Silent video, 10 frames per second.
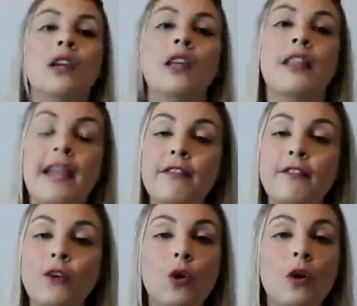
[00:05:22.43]

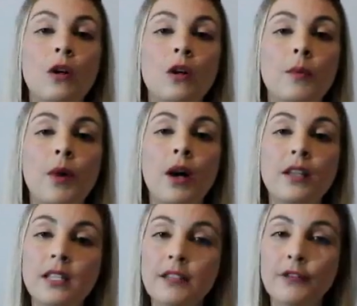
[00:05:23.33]
Therefore,
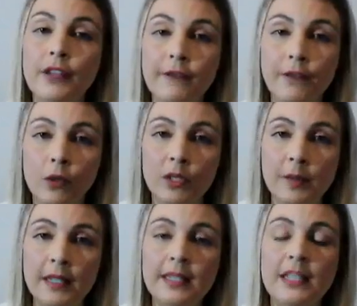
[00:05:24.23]
positive
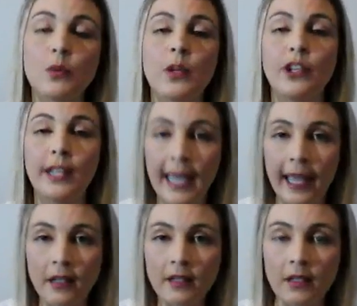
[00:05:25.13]
reinforcement is when you
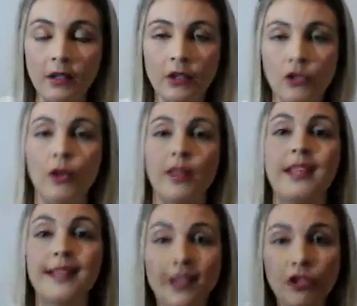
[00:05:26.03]
get, so the
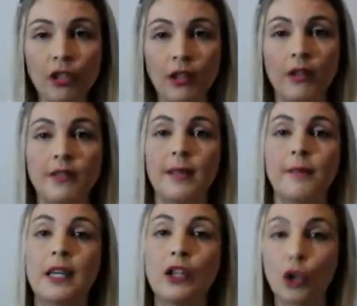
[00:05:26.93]
addition of
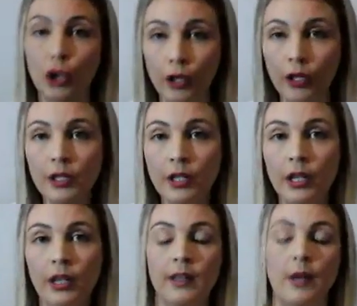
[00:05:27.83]
something good
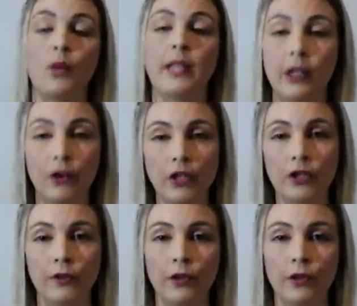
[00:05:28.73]
that will increase
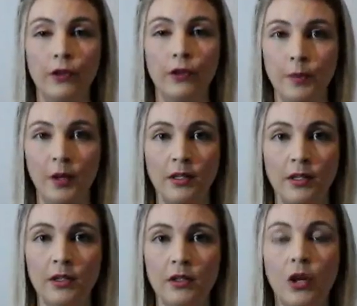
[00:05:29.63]
your future
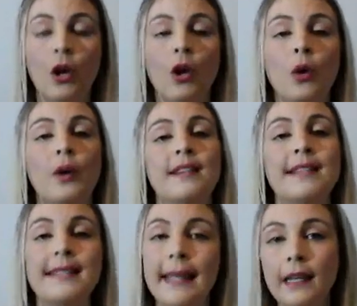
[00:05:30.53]
responses. Whereas
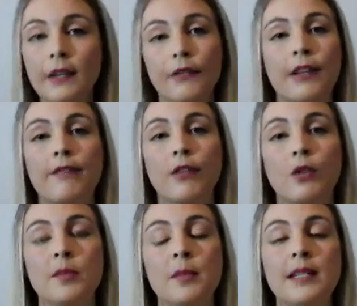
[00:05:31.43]
negative
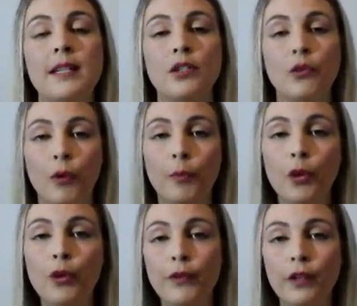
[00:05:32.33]
reinforcement is the
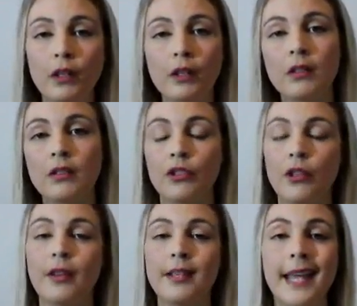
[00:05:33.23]
removal, so
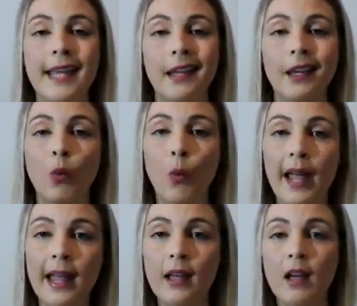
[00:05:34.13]
the taking
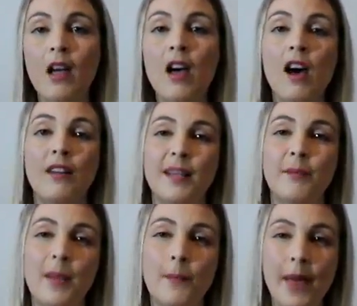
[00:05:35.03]
away of
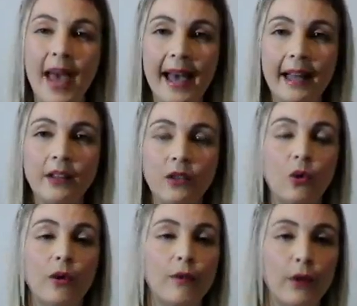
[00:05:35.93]
something bad
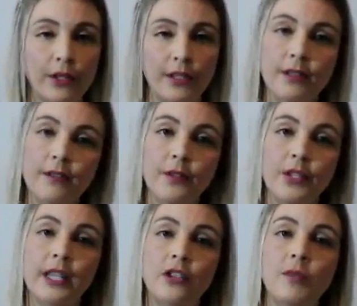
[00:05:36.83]
or aversive to
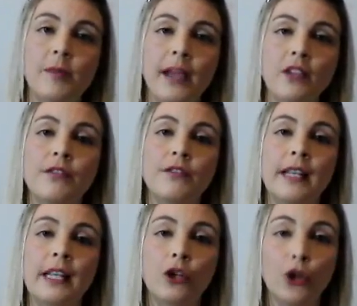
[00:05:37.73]
get you back to
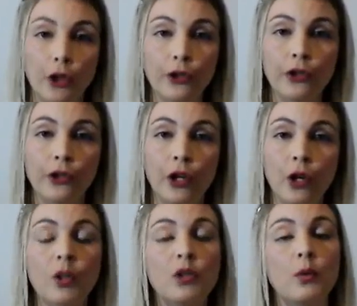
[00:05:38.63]
feeling good,
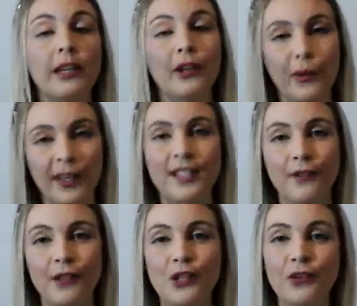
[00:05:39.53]
which will increase the
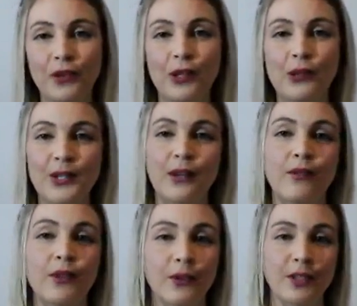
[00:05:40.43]
future frequency of
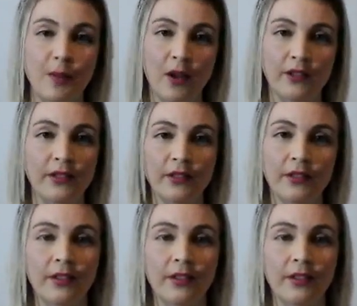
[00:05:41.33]
your response.